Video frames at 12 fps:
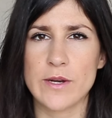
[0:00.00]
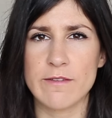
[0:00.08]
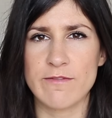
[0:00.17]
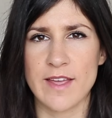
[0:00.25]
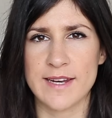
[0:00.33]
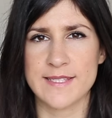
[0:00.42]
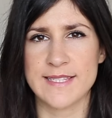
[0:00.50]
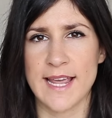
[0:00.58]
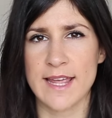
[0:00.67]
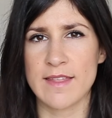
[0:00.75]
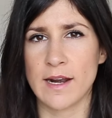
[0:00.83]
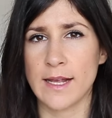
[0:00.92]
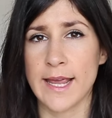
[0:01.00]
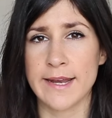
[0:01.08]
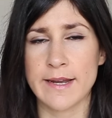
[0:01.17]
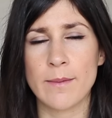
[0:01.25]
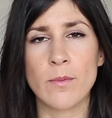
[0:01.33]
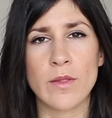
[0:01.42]
pretty fair to say that I'll
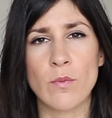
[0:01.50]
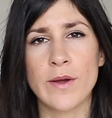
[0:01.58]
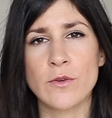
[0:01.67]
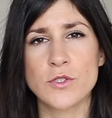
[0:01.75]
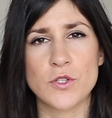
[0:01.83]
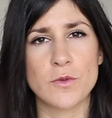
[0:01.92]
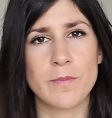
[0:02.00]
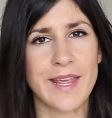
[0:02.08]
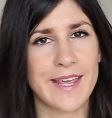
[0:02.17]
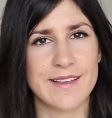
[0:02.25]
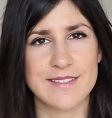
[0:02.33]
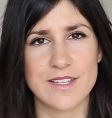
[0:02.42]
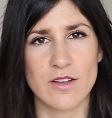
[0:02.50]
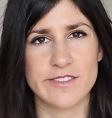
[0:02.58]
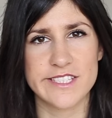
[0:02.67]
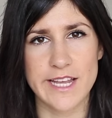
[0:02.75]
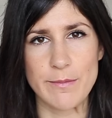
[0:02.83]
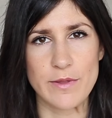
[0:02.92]
end up with one or two pairs of
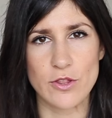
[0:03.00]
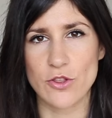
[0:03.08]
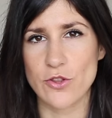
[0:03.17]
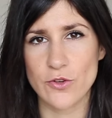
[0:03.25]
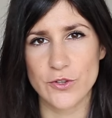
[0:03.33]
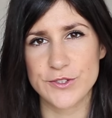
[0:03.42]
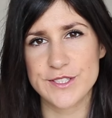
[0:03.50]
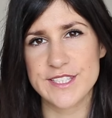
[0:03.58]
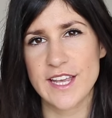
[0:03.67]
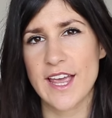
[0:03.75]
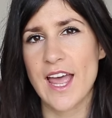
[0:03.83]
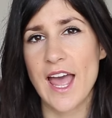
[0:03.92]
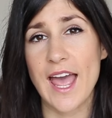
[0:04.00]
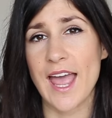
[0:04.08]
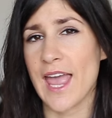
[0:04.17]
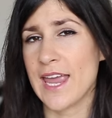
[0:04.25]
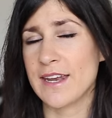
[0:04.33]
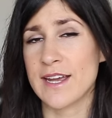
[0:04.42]
statement shoes,
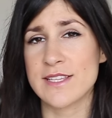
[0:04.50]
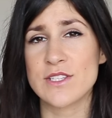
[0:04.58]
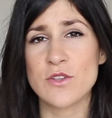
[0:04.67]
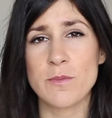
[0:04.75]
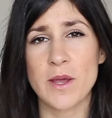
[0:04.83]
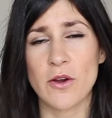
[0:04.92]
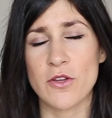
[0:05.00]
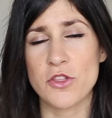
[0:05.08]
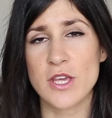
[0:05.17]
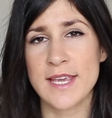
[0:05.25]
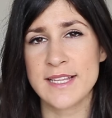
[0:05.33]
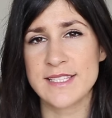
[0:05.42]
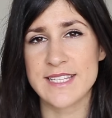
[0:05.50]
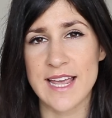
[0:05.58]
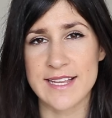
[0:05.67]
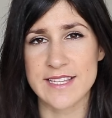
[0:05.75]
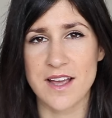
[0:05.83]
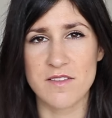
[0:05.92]
a nice new pair of jeans
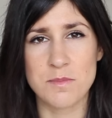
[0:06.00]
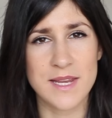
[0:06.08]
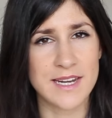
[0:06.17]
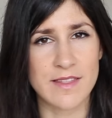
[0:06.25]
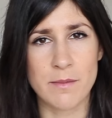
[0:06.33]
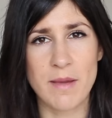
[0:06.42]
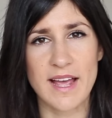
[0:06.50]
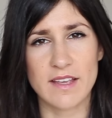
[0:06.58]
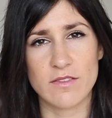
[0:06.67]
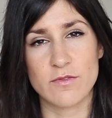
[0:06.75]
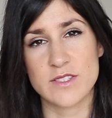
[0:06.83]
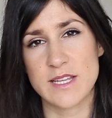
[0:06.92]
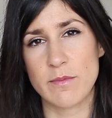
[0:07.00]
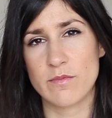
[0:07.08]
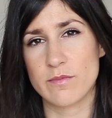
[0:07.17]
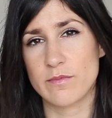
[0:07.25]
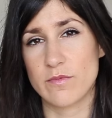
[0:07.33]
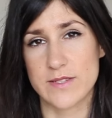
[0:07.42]
as I've been in the market for
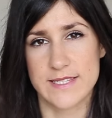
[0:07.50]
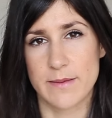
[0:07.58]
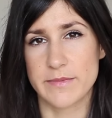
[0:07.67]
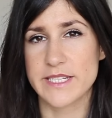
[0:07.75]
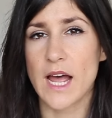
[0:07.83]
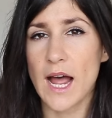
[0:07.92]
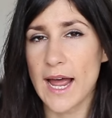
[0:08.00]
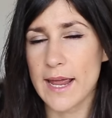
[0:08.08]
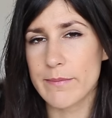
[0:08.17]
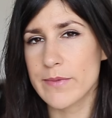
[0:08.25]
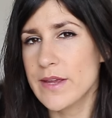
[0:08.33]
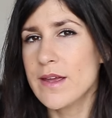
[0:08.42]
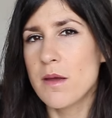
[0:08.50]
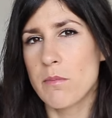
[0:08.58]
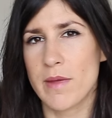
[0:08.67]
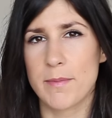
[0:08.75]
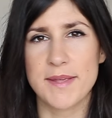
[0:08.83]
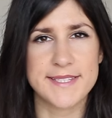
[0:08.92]
some, for some time,
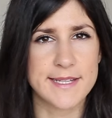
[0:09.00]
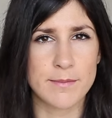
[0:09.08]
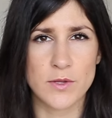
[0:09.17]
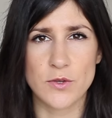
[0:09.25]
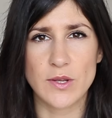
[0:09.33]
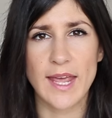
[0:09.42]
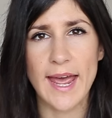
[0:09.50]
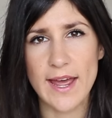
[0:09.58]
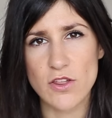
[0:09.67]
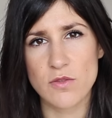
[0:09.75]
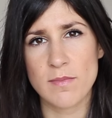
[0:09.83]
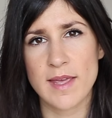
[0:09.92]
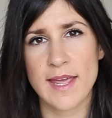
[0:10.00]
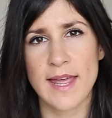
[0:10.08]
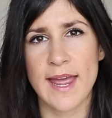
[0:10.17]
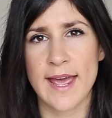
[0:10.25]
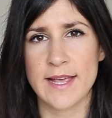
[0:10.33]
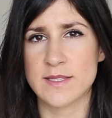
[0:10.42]
maybe some new
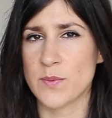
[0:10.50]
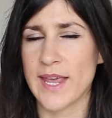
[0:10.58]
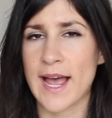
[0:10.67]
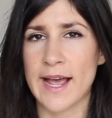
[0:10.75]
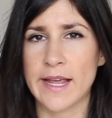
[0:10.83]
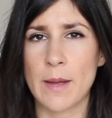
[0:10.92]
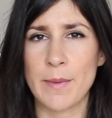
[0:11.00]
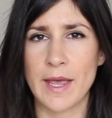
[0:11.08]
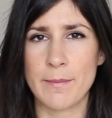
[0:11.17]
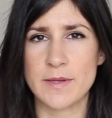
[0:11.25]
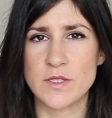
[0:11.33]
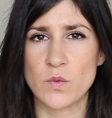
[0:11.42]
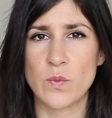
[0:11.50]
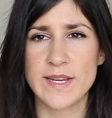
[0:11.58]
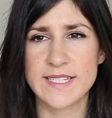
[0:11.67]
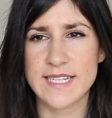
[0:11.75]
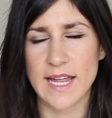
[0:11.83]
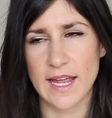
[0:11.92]
cashmere as we are coming up into
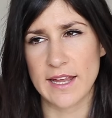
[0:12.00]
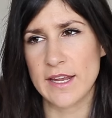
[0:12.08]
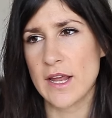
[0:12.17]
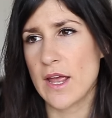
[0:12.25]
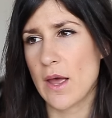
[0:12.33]
winter,